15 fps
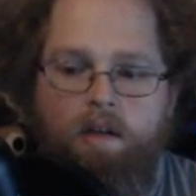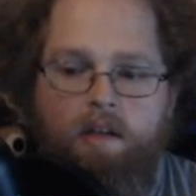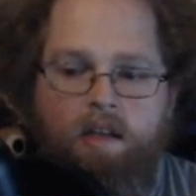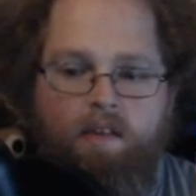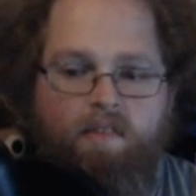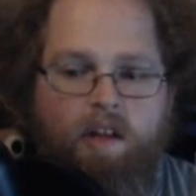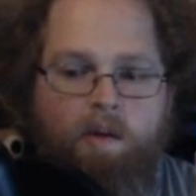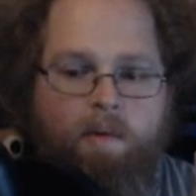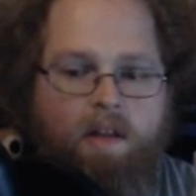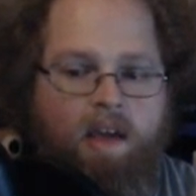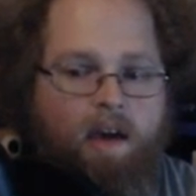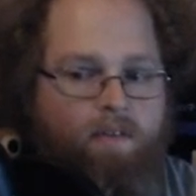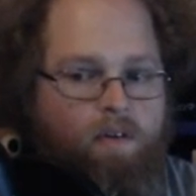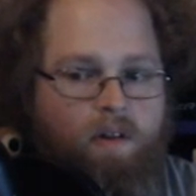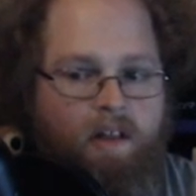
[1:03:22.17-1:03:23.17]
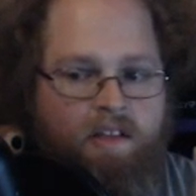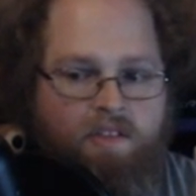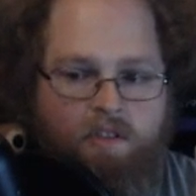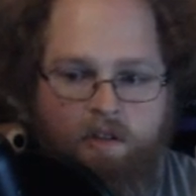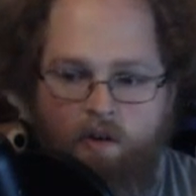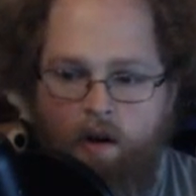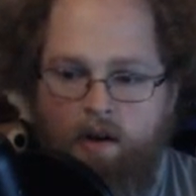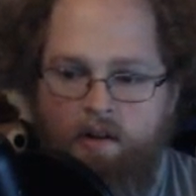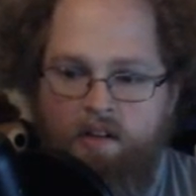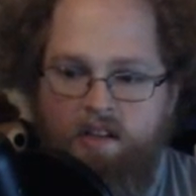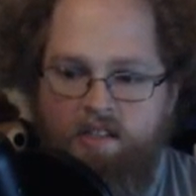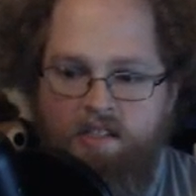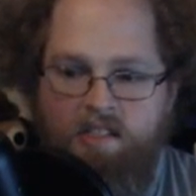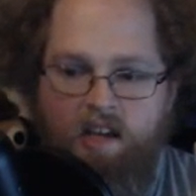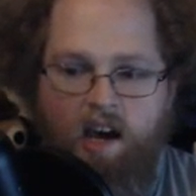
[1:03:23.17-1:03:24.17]
If anybody ever lands on the ground and
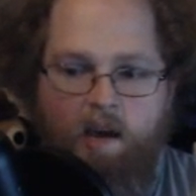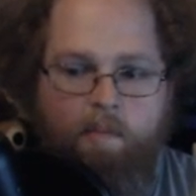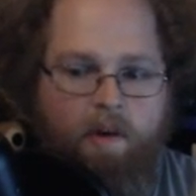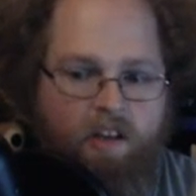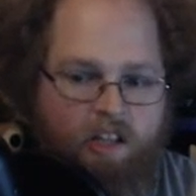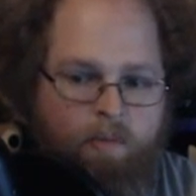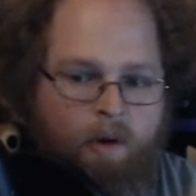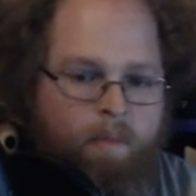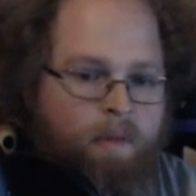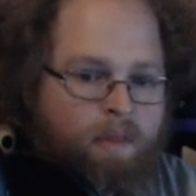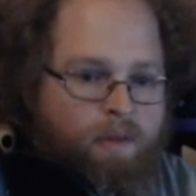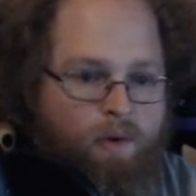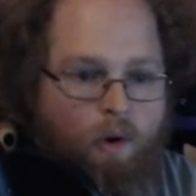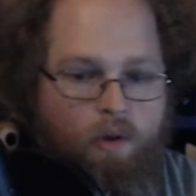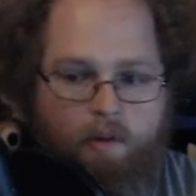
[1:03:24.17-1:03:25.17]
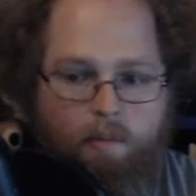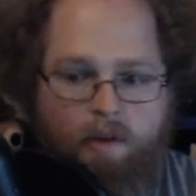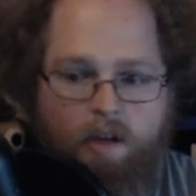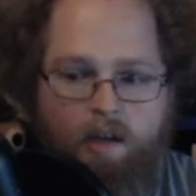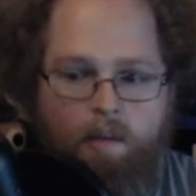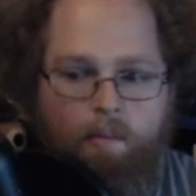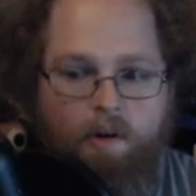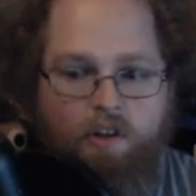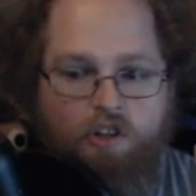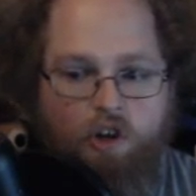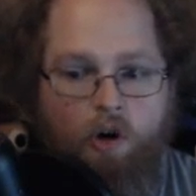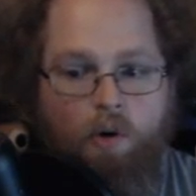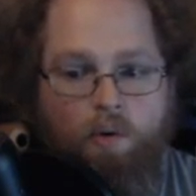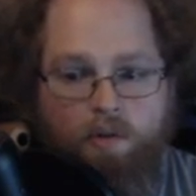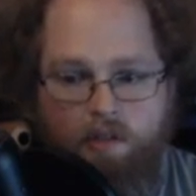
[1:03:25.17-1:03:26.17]
doesn't die, pick them up and throw them, but
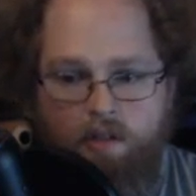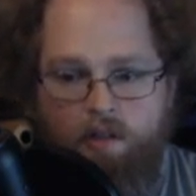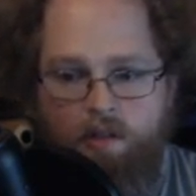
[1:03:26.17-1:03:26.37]
don't.